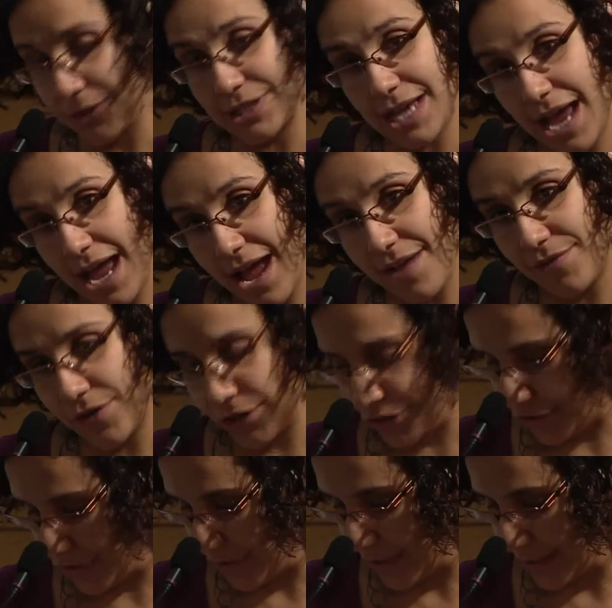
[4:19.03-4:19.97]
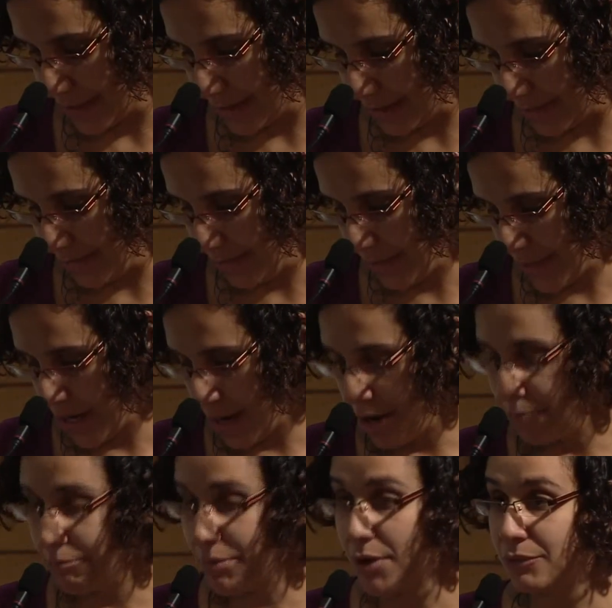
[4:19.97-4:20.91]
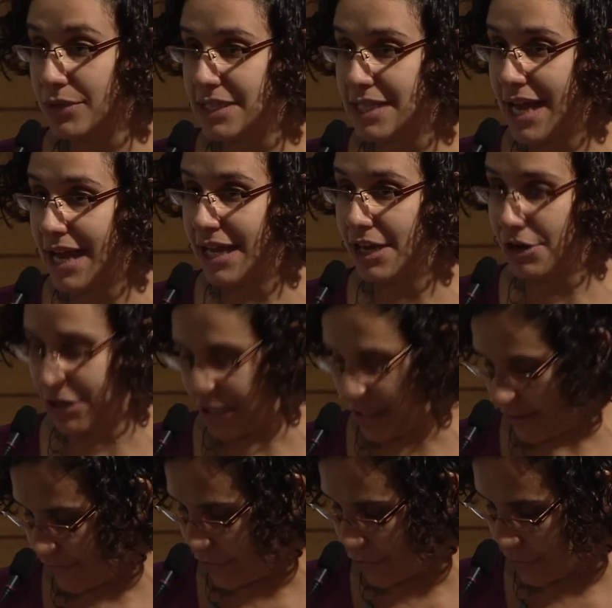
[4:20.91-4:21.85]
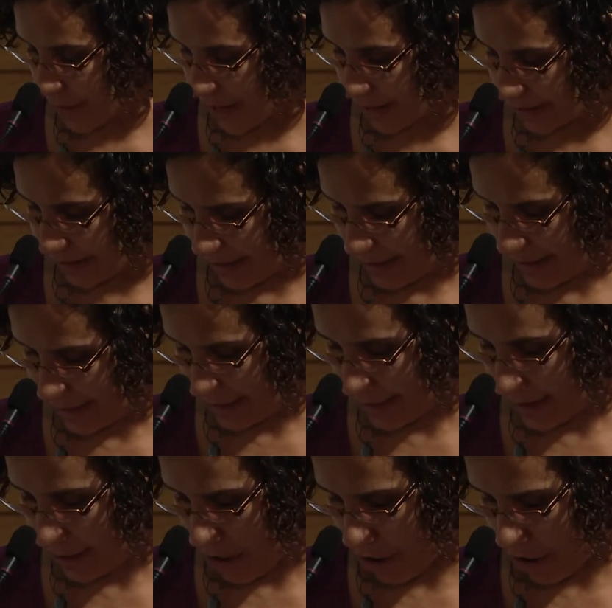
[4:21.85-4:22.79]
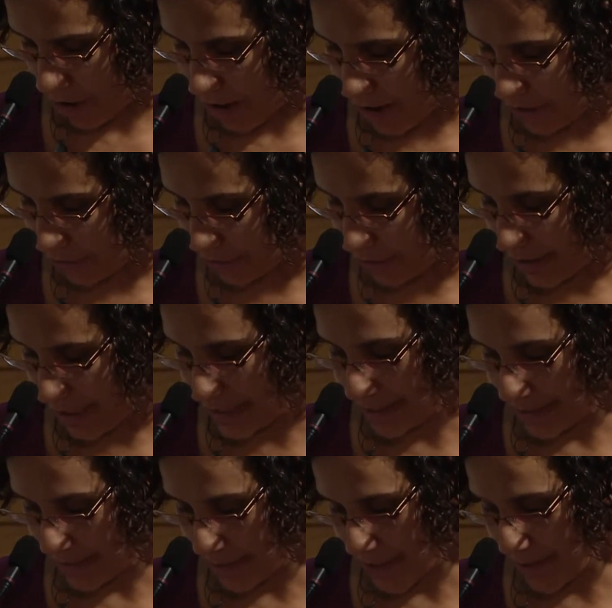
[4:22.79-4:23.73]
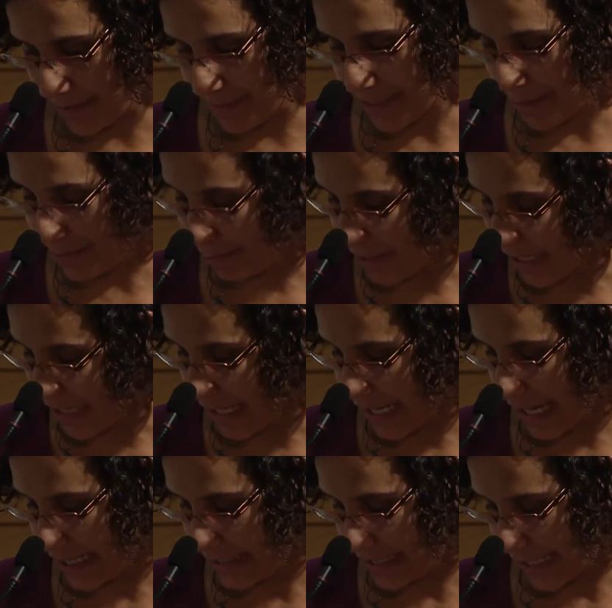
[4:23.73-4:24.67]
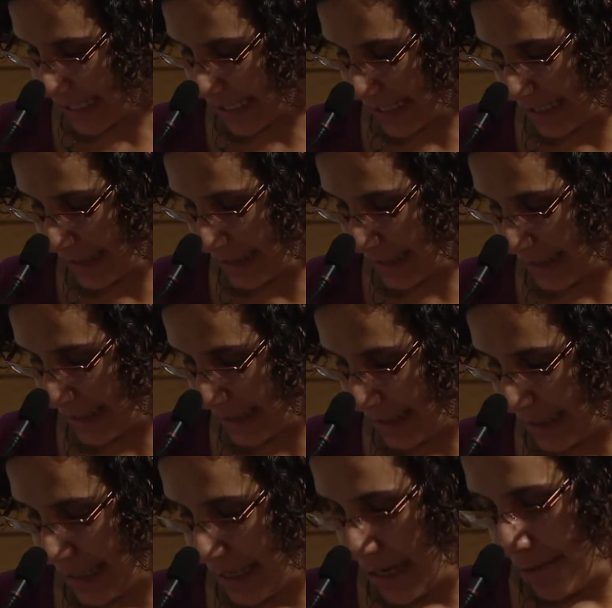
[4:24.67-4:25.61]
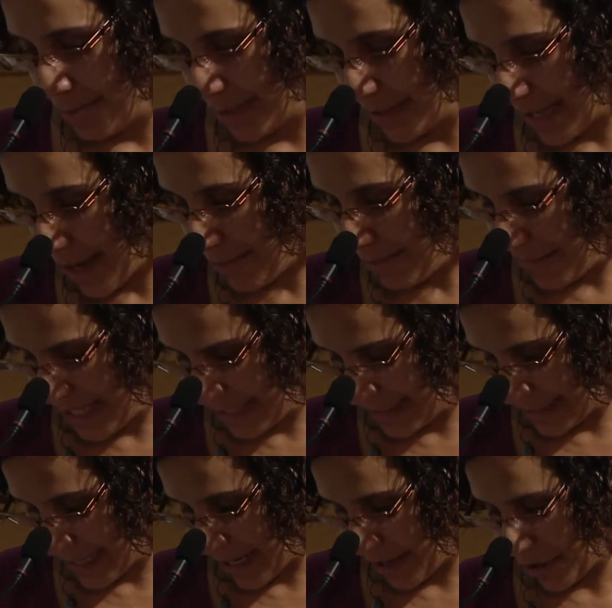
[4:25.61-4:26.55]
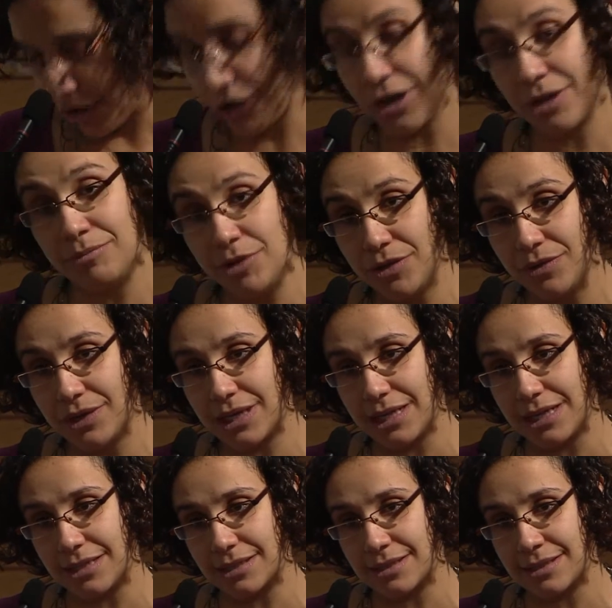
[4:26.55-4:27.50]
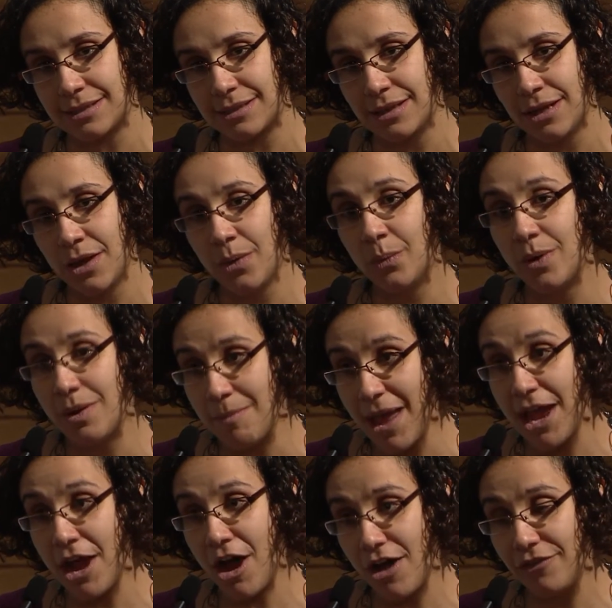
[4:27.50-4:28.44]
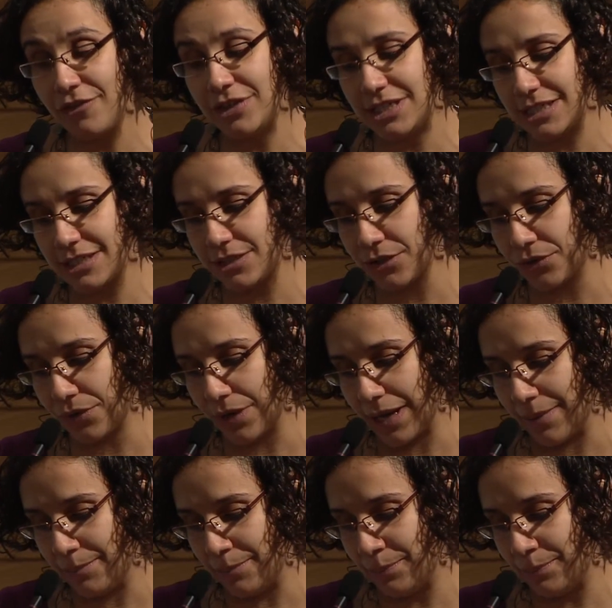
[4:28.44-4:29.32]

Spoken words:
to have our Judaism, but retain our individualities, our other and sometimes competing identities, but that means that in our communities, we may often disagree.